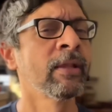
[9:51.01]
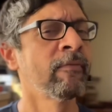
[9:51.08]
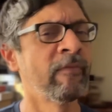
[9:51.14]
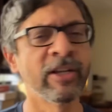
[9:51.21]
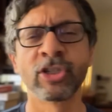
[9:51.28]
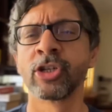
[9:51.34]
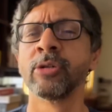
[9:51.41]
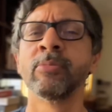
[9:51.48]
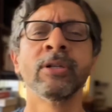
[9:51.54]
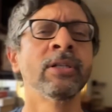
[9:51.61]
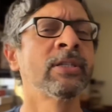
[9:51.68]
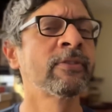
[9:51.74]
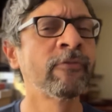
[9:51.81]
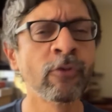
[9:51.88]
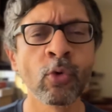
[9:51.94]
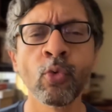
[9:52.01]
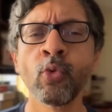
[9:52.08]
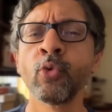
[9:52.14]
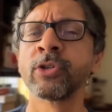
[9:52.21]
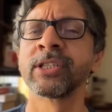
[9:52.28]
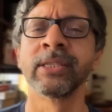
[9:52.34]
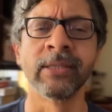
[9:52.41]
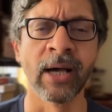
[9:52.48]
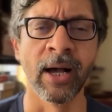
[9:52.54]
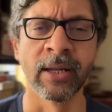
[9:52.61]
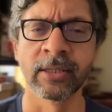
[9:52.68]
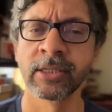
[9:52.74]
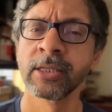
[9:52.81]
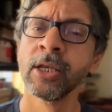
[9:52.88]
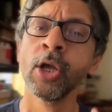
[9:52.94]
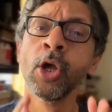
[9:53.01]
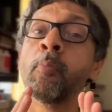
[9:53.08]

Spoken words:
vegetables, fruits, dals.